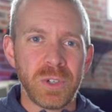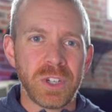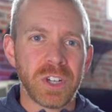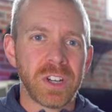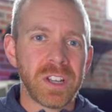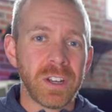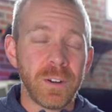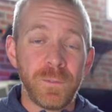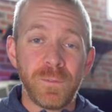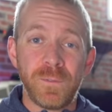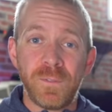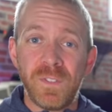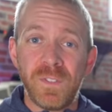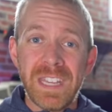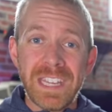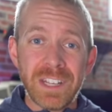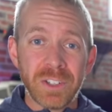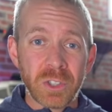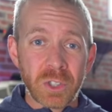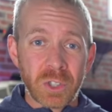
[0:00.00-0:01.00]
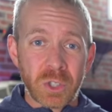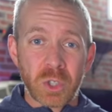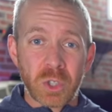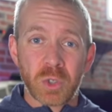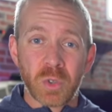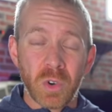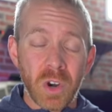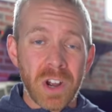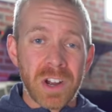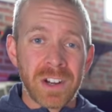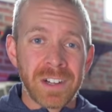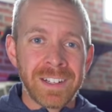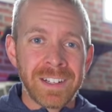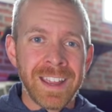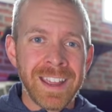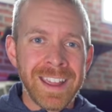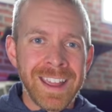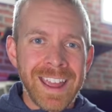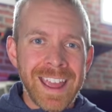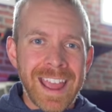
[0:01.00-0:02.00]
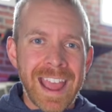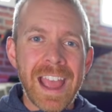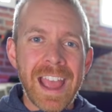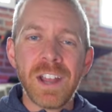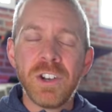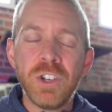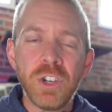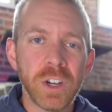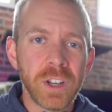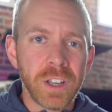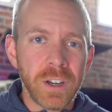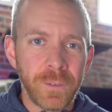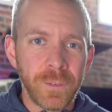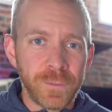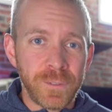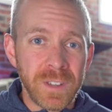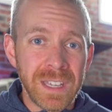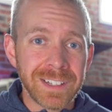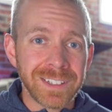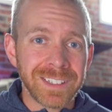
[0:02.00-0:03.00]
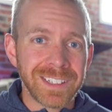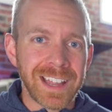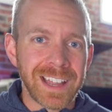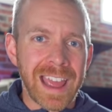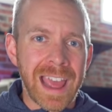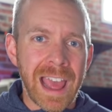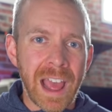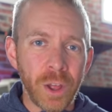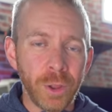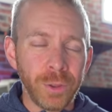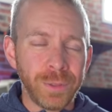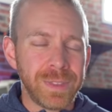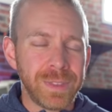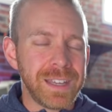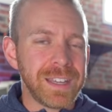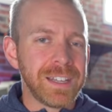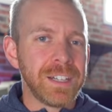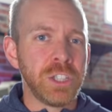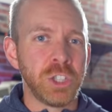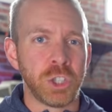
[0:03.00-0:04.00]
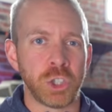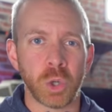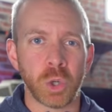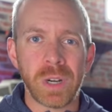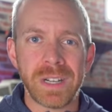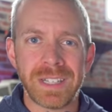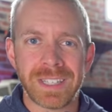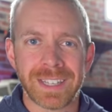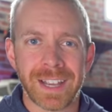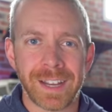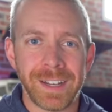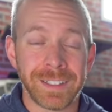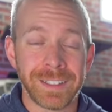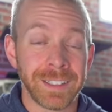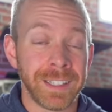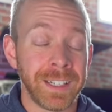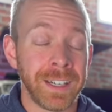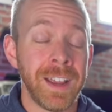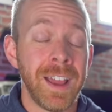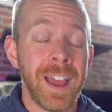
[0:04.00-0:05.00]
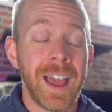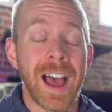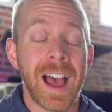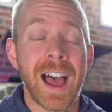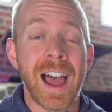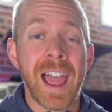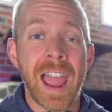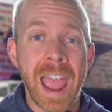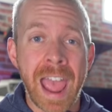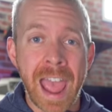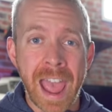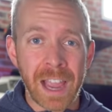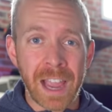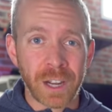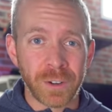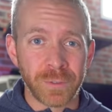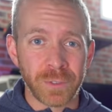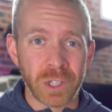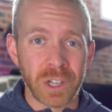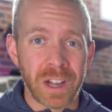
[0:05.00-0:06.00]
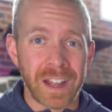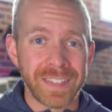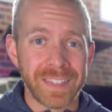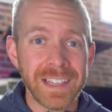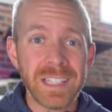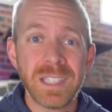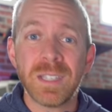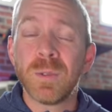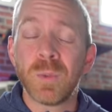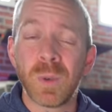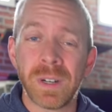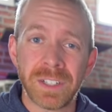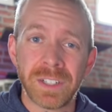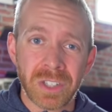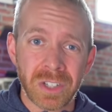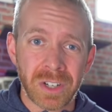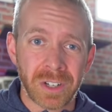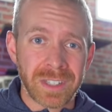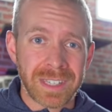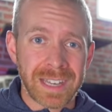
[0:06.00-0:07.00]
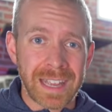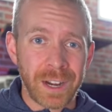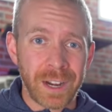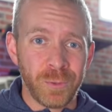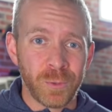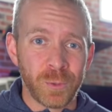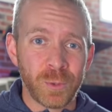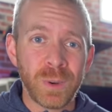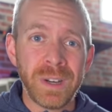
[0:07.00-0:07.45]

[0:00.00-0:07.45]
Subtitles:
You're gonna feel strong and you're gonna feel healthy and enjoy cycling a heck of a lot. This is when it starts getting